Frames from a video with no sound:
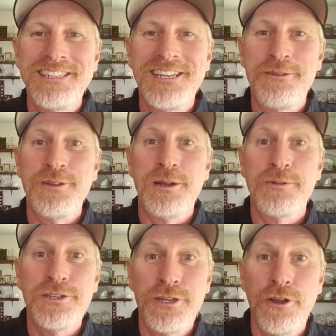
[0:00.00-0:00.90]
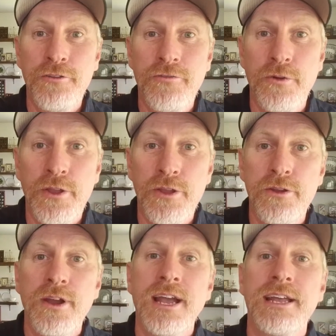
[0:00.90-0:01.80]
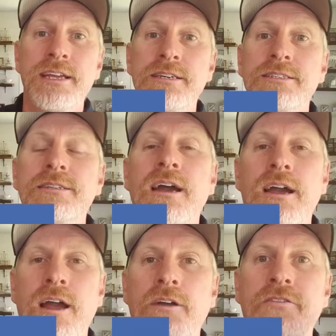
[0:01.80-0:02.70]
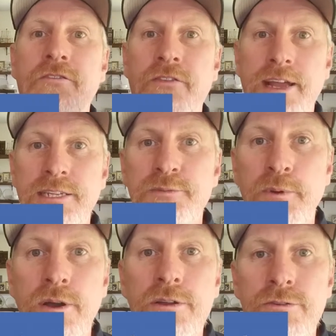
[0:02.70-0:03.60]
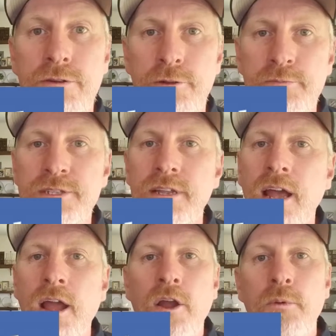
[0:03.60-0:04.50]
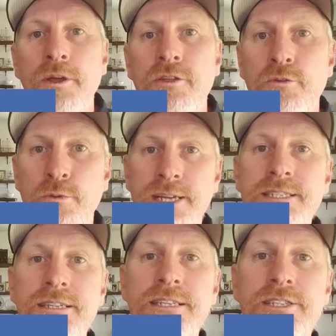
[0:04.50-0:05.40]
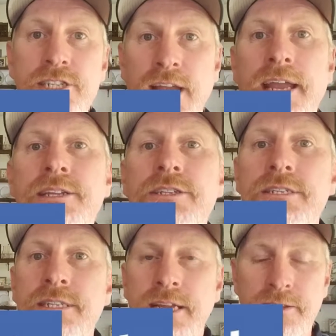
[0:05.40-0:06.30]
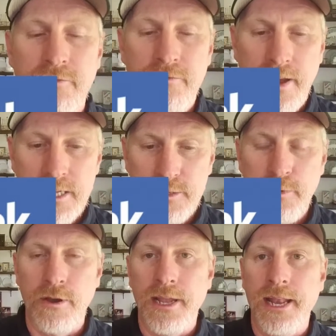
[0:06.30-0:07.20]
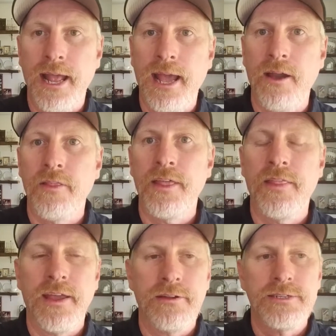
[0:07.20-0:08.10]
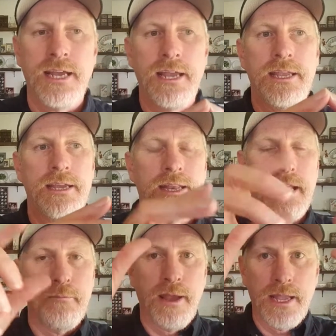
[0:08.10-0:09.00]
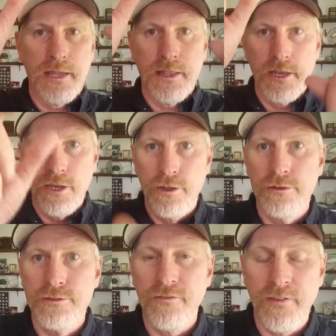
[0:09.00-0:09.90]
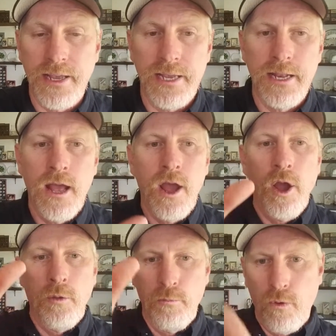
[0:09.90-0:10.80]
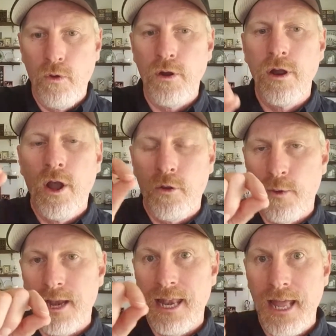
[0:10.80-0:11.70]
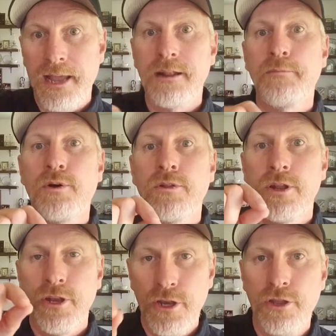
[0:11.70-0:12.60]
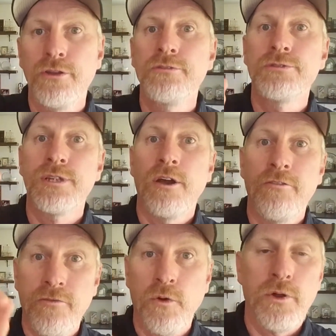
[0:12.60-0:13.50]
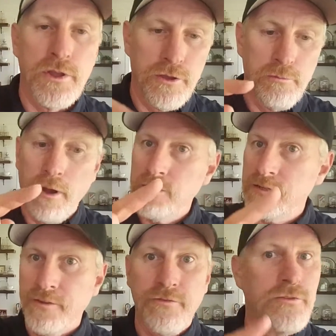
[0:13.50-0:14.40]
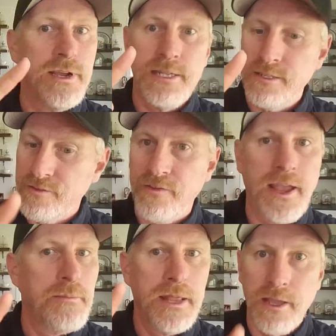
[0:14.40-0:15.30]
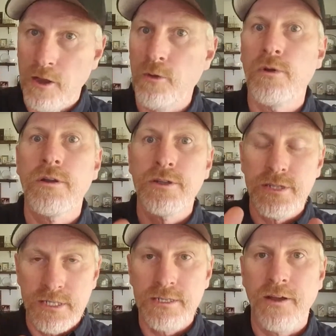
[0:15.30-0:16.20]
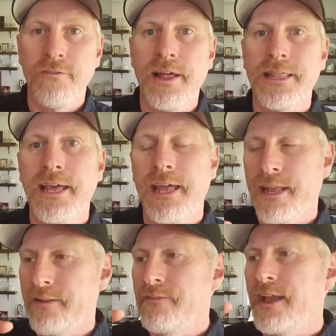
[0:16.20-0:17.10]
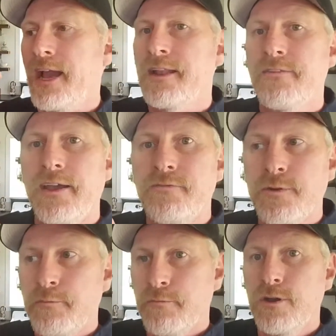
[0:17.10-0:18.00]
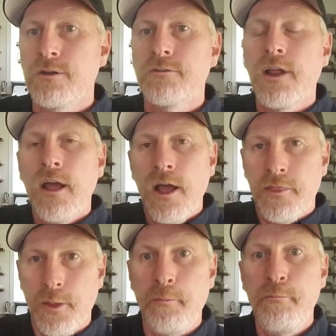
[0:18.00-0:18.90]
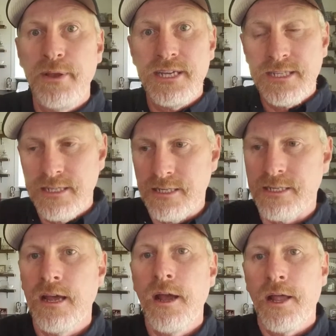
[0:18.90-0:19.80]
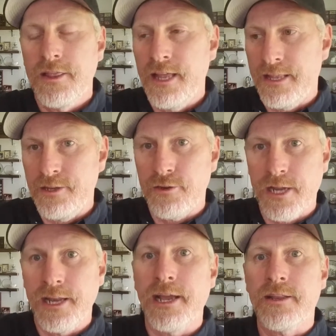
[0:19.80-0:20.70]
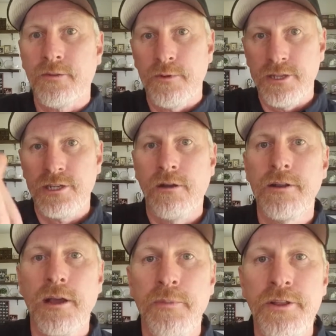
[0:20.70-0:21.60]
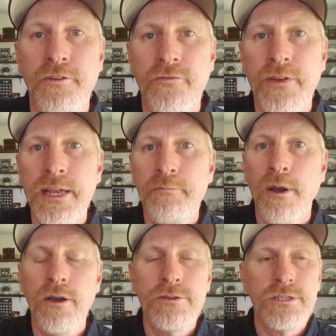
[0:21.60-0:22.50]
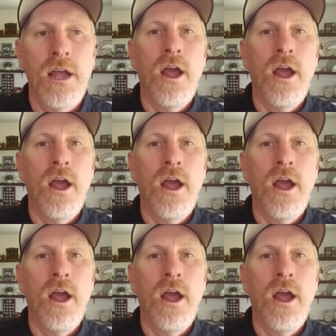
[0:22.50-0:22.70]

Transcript: Tip #2 for you is Facebook groups. With the recent changes in Facebook and how that they're taking and making the news feed more relatable news for you, mostly friends, family, co-workers and stuff like that, and have removed the business that you're connected with showing up in your feed post.